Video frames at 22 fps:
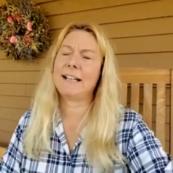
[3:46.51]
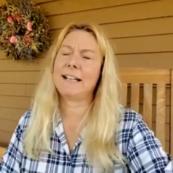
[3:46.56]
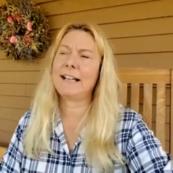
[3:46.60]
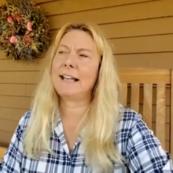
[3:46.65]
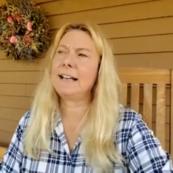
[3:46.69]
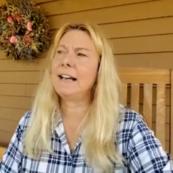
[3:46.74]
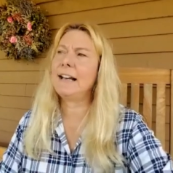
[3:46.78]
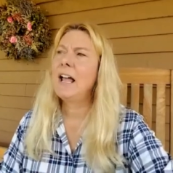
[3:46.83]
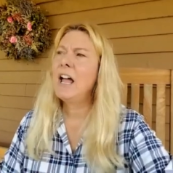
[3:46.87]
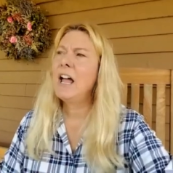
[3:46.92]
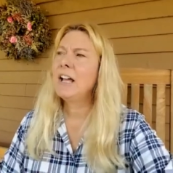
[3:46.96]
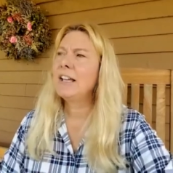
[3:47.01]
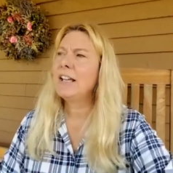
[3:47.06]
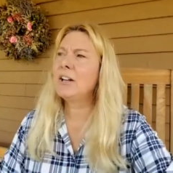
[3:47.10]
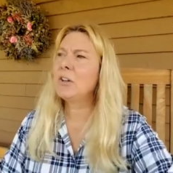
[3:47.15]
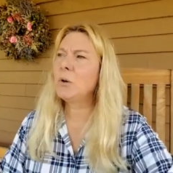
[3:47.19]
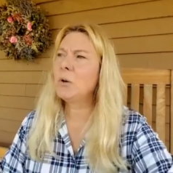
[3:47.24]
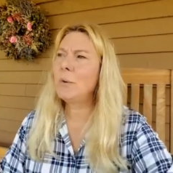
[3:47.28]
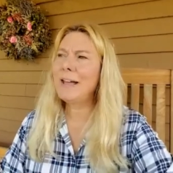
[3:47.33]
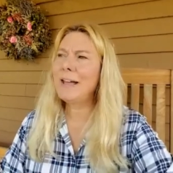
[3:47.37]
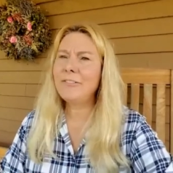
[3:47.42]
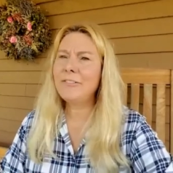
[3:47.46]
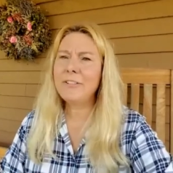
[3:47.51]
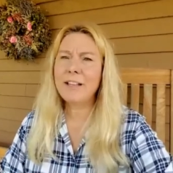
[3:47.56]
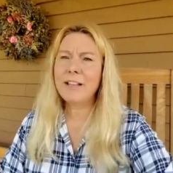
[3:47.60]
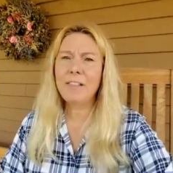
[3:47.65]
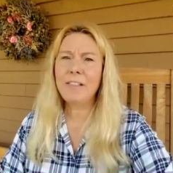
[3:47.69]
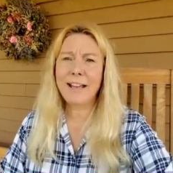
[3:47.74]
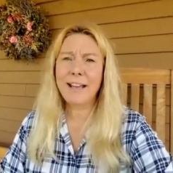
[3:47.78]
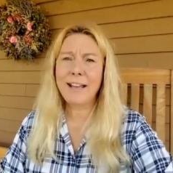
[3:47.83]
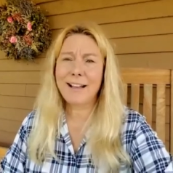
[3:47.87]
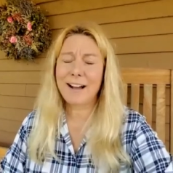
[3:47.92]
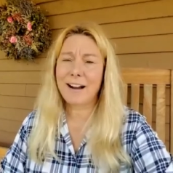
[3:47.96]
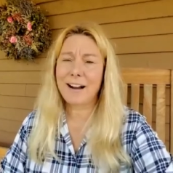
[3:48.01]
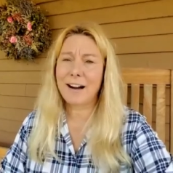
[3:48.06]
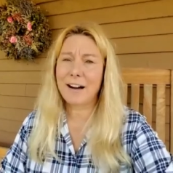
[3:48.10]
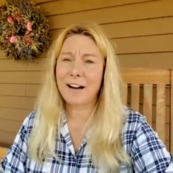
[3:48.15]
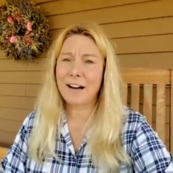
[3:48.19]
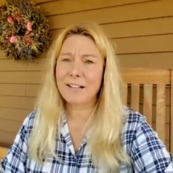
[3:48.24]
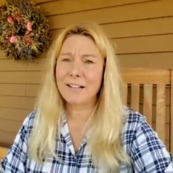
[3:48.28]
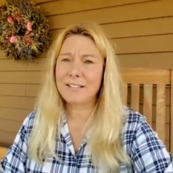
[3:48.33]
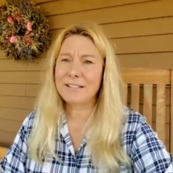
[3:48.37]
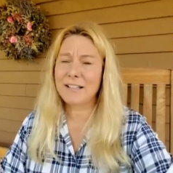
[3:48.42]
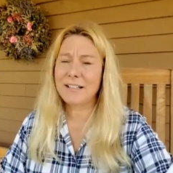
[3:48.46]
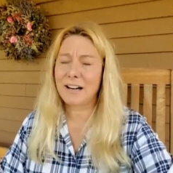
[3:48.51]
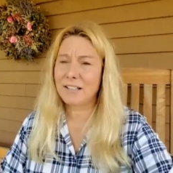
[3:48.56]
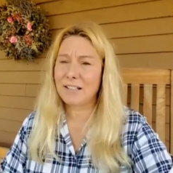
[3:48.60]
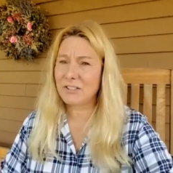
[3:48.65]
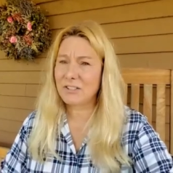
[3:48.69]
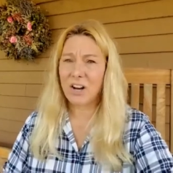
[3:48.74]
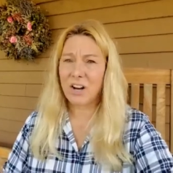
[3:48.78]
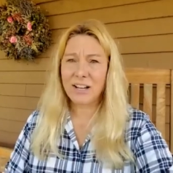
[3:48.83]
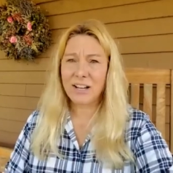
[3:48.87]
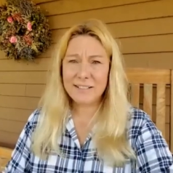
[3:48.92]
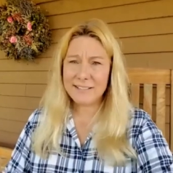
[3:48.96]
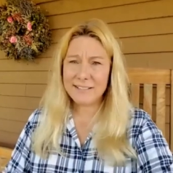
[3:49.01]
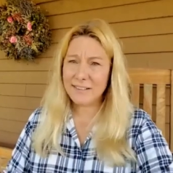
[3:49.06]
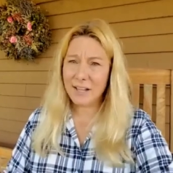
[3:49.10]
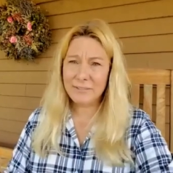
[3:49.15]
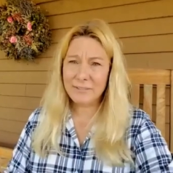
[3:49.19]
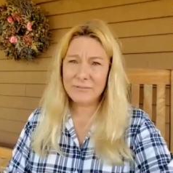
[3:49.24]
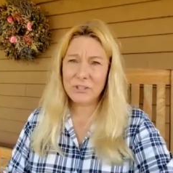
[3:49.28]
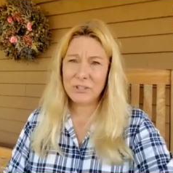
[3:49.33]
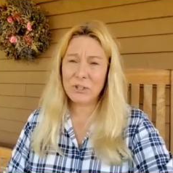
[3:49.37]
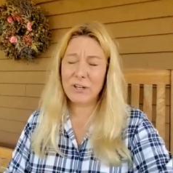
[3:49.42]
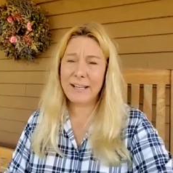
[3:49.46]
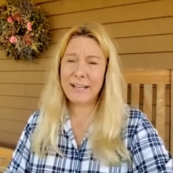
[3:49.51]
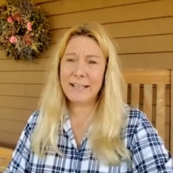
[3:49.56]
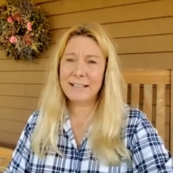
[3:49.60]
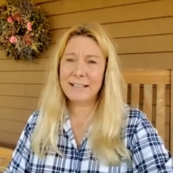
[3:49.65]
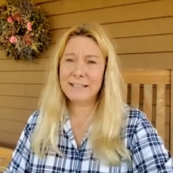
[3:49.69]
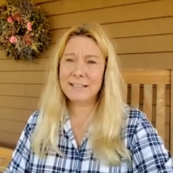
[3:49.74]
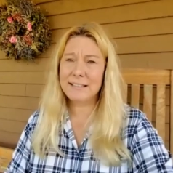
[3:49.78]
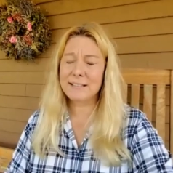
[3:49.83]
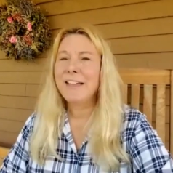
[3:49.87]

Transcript: And, the way I feel like our dogs love treats,